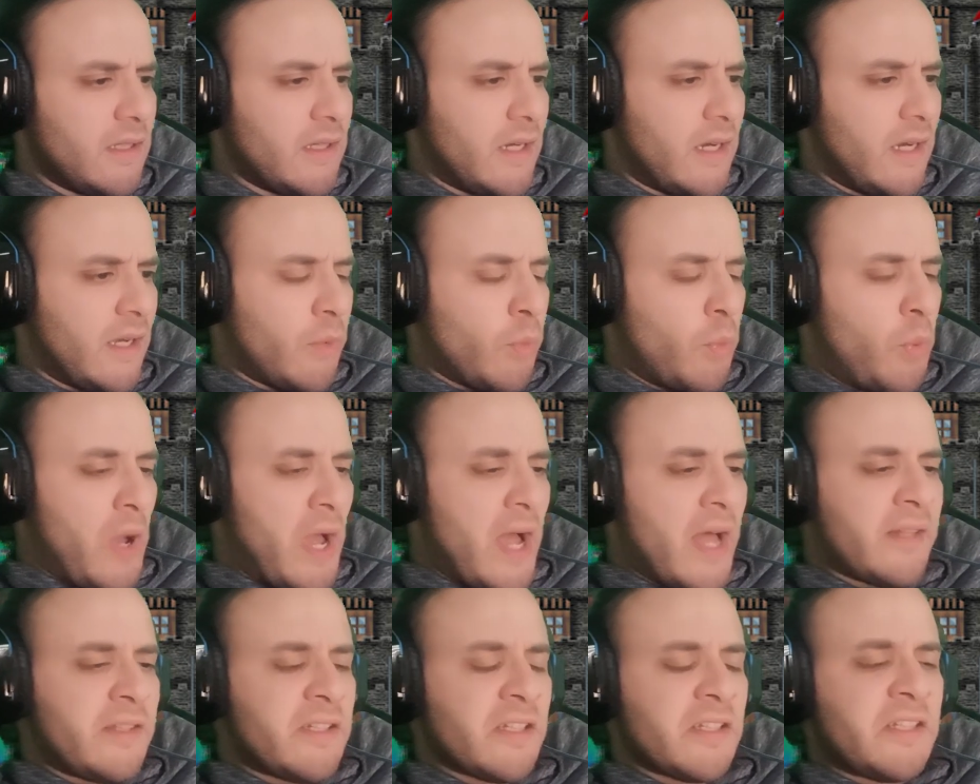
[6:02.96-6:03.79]
And
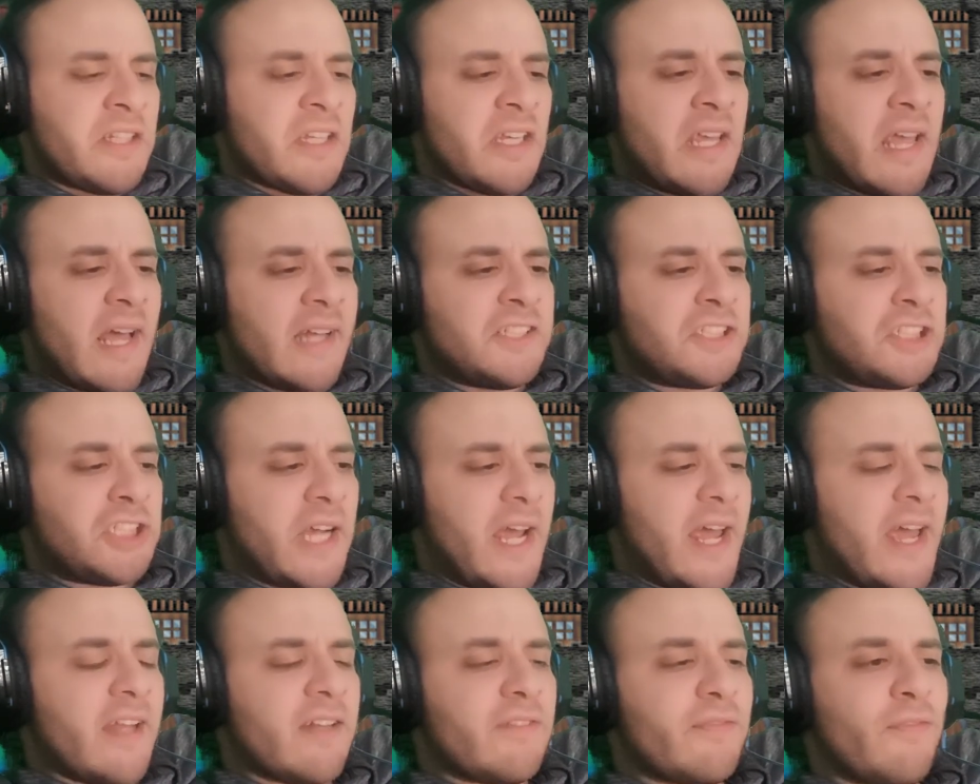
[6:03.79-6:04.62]
where did he get
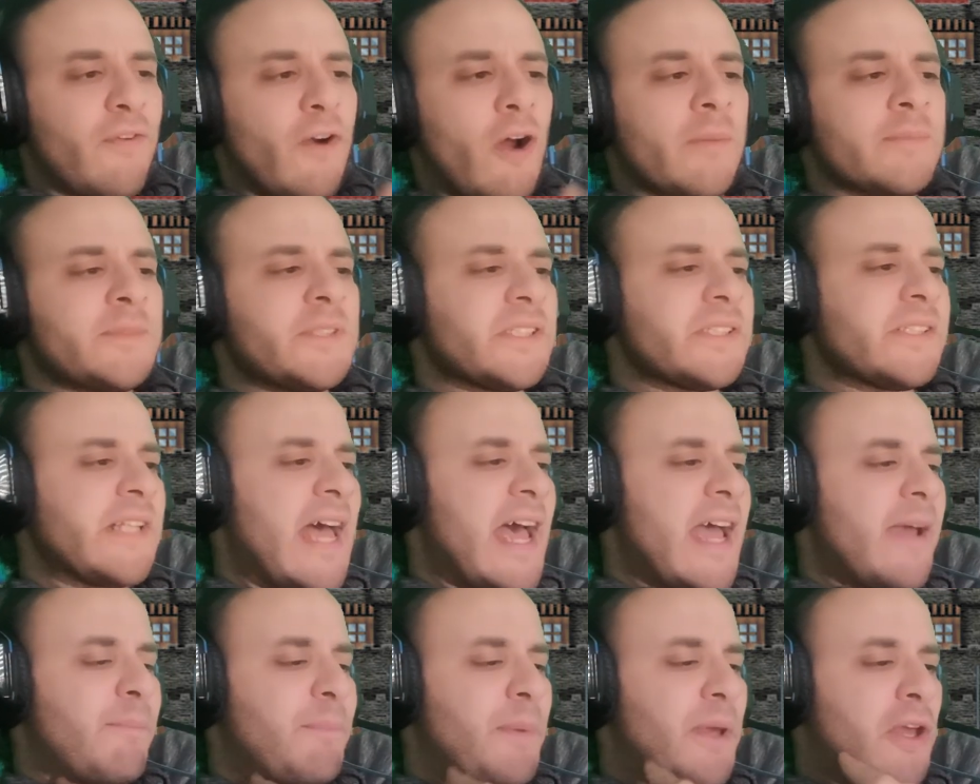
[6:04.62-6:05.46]
chained? From the
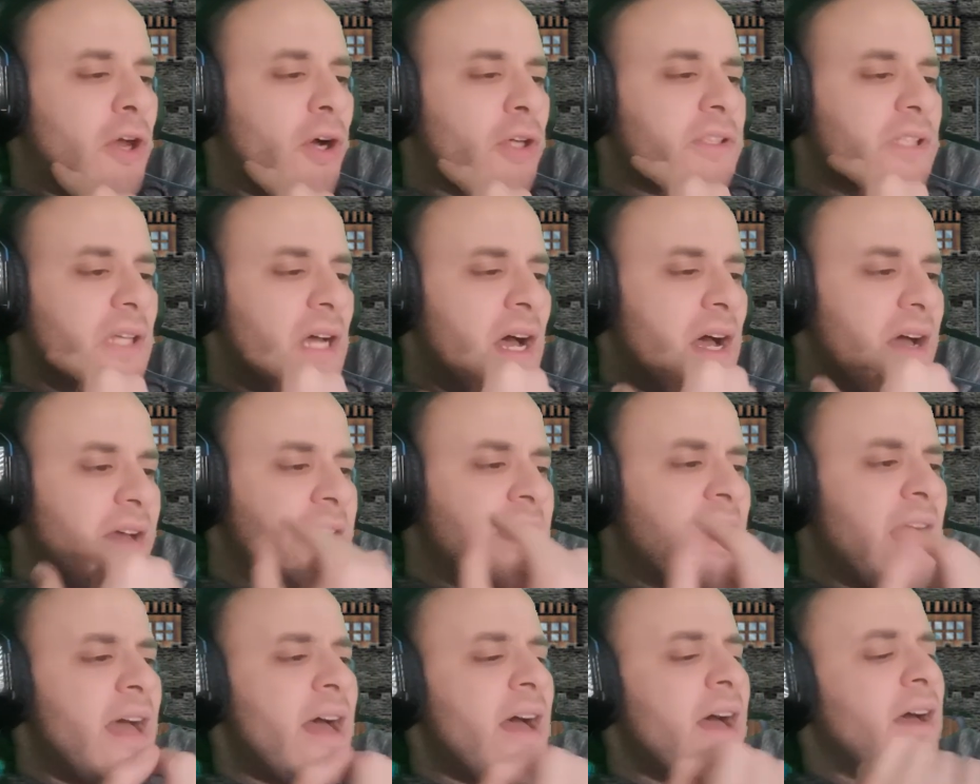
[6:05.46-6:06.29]
neck? Because
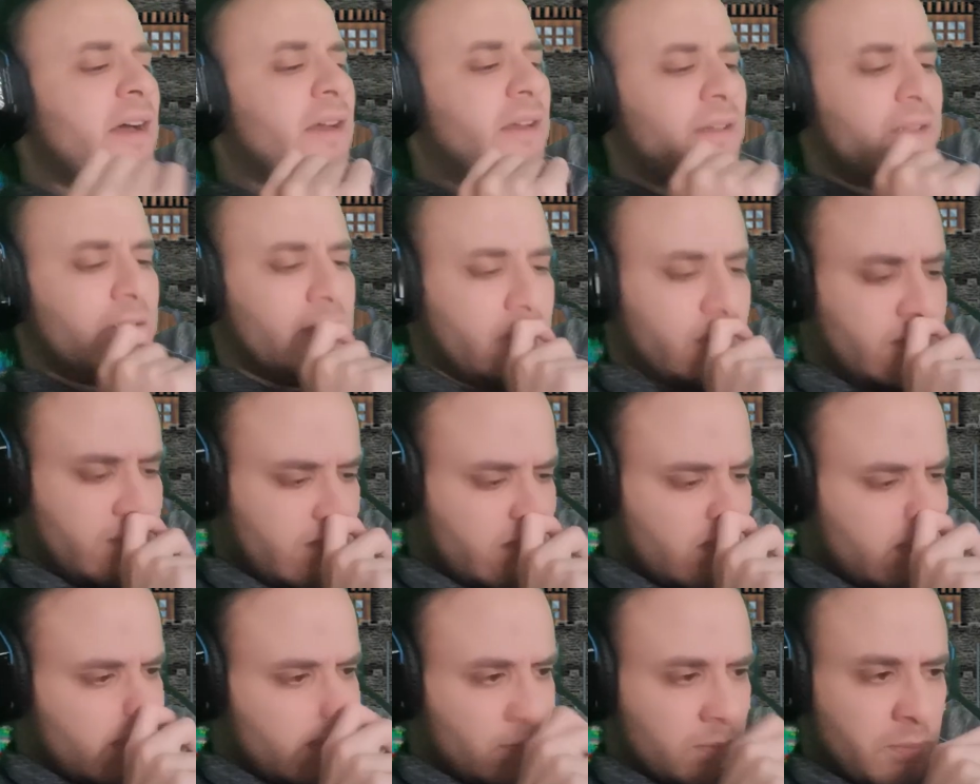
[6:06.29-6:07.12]
I
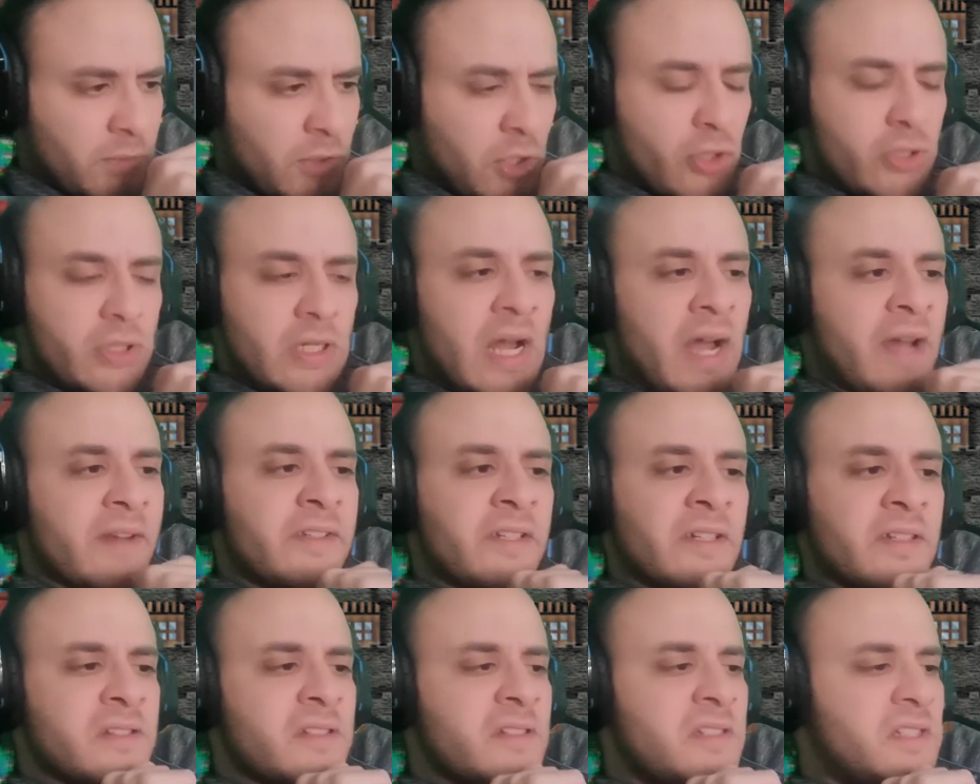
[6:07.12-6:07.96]

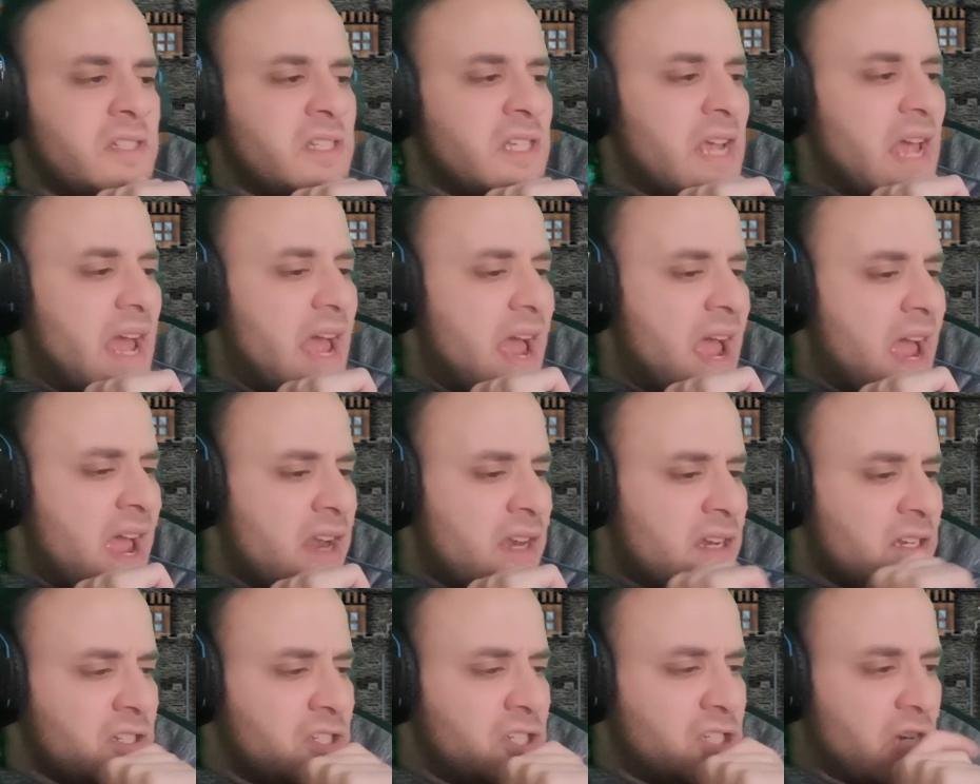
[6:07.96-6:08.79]
didn't see
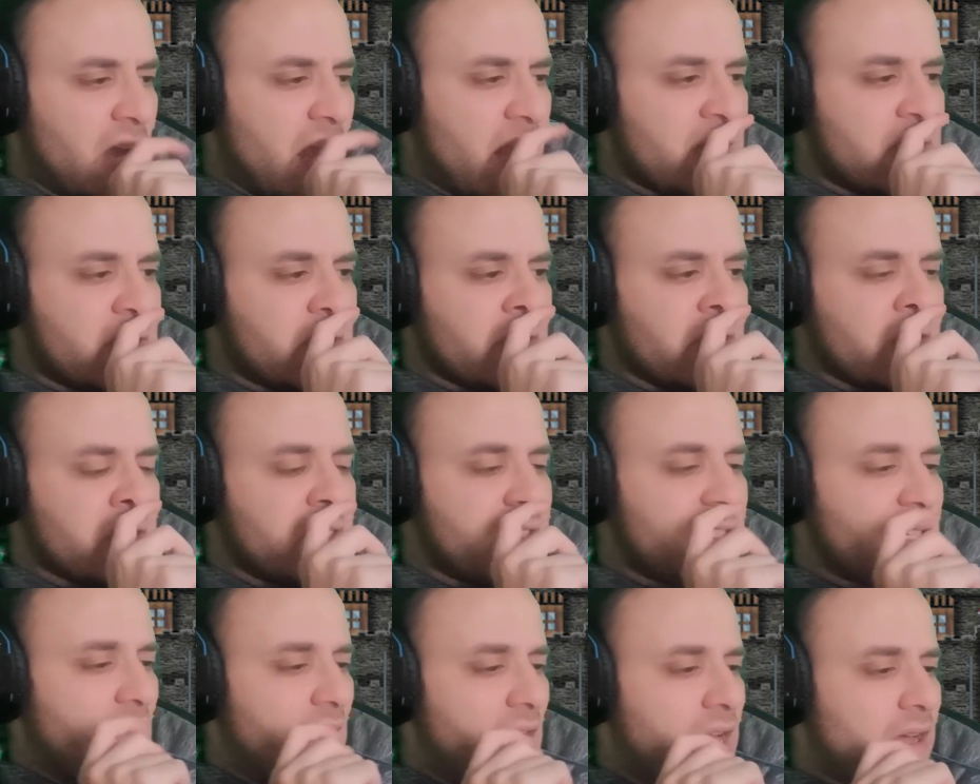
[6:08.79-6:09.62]
any change in
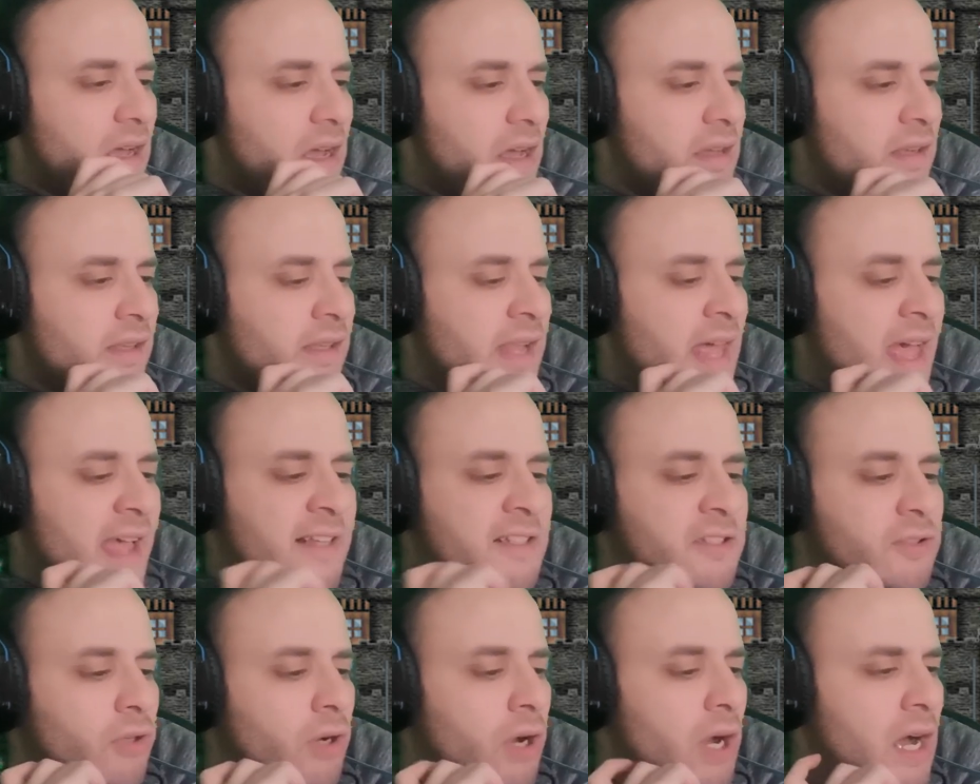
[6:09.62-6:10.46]
his
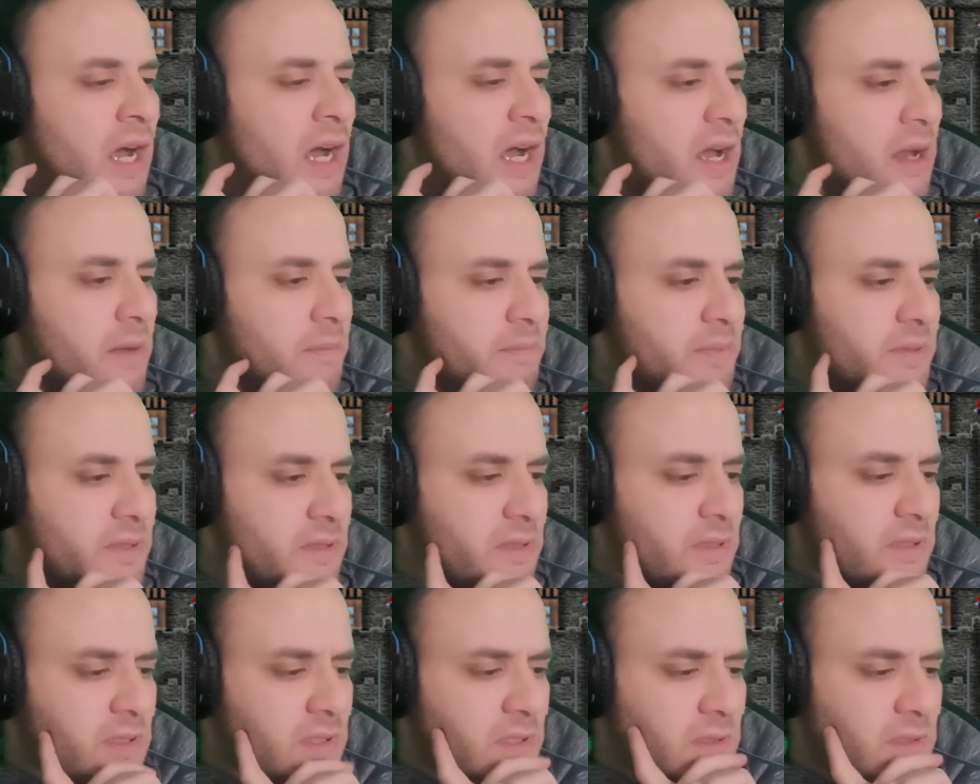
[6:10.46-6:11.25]
legs or arms.